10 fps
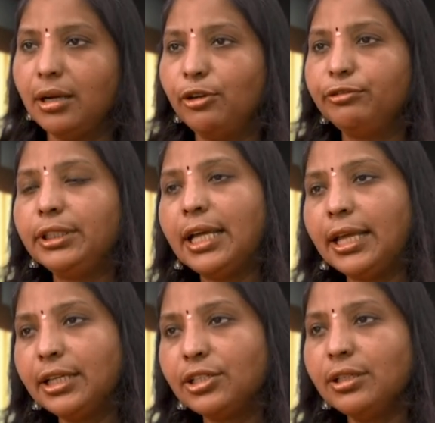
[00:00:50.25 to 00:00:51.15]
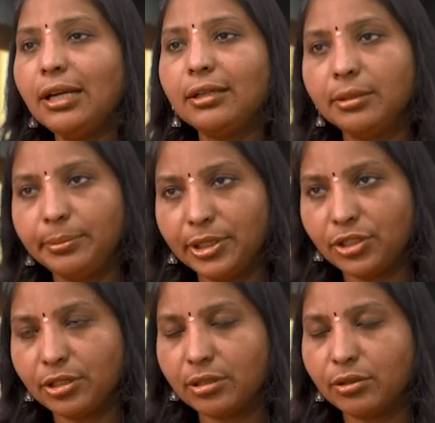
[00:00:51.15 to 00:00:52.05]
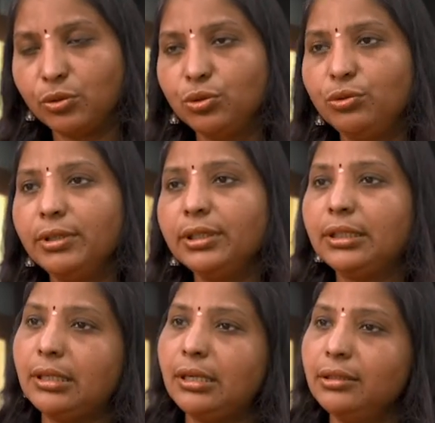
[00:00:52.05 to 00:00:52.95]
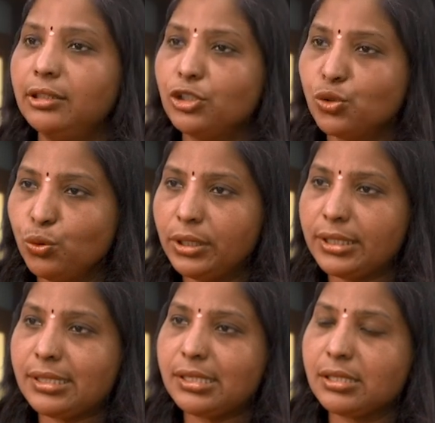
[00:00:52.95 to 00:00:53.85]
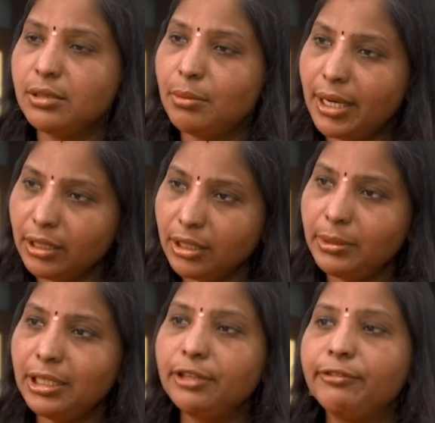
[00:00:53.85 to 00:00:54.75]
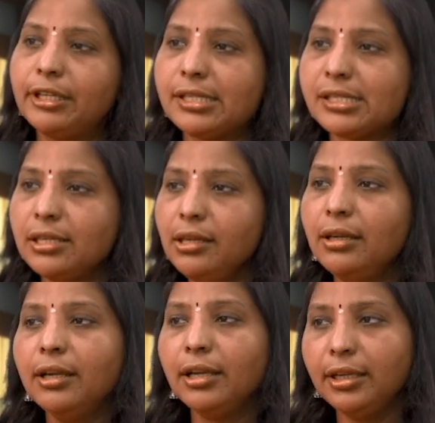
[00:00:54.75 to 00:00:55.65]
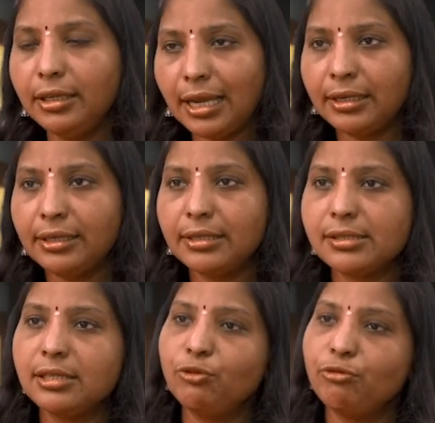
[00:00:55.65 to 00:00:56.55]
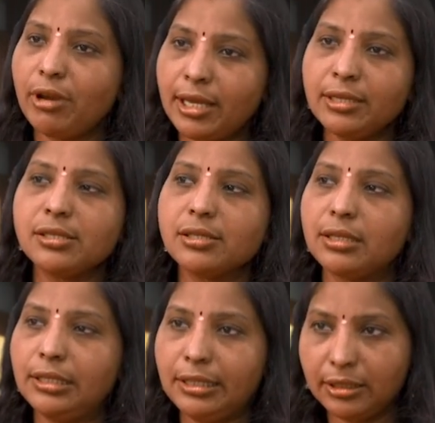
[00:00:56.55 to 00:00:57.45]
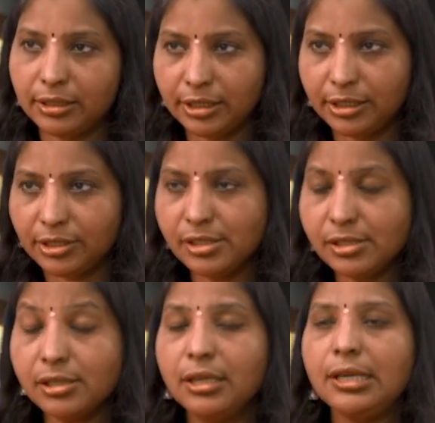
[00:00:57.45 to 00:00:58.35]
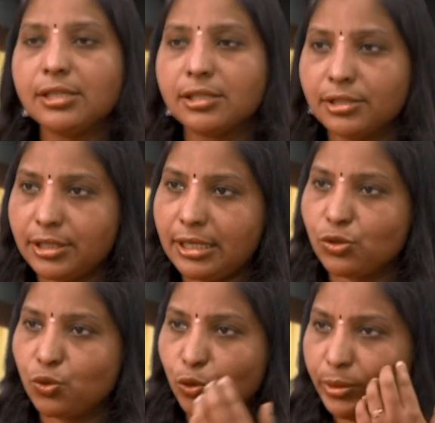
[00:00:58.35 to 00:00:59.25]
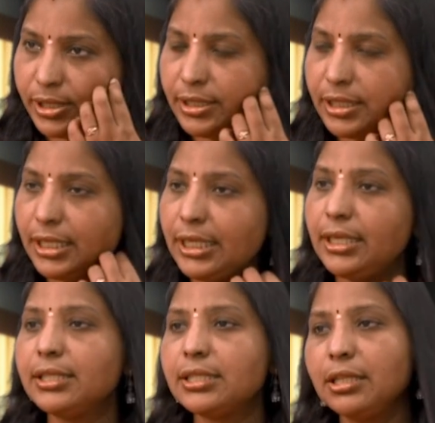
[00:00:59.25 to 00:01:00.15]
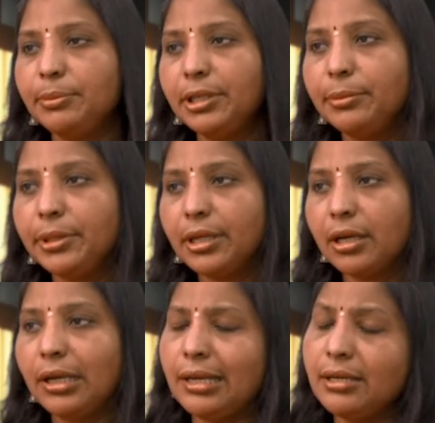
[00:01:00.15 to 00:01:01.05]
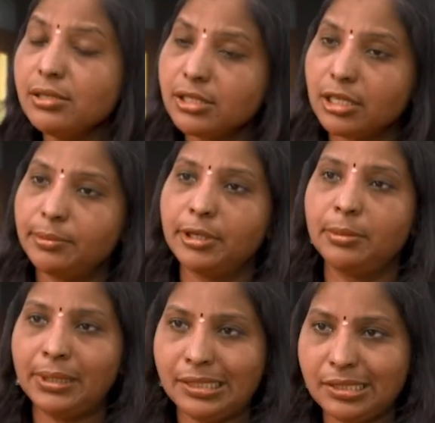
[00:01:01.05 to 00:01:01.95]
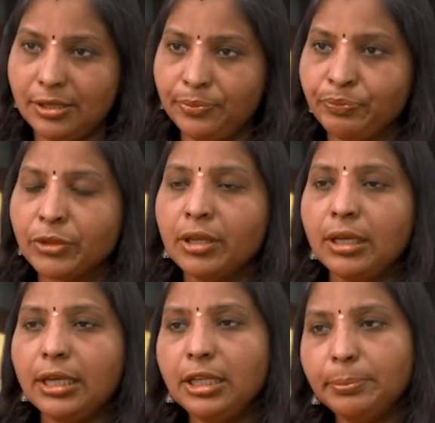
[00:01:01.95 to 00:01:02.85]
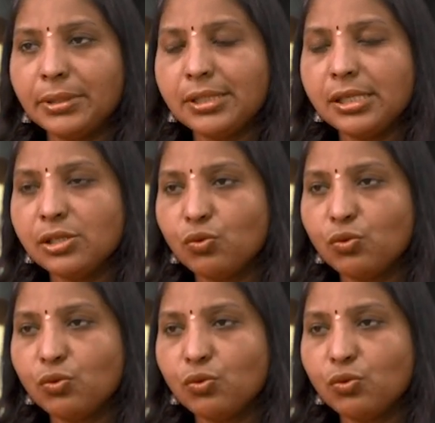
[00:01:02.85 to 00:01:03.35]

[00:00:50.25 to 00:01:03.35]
of the direction and the pressure. Udvartana showcases remarkable efficacy in addressing various clinical conditions such as obesity, dyslipidemia and cerebral palsy. It possesses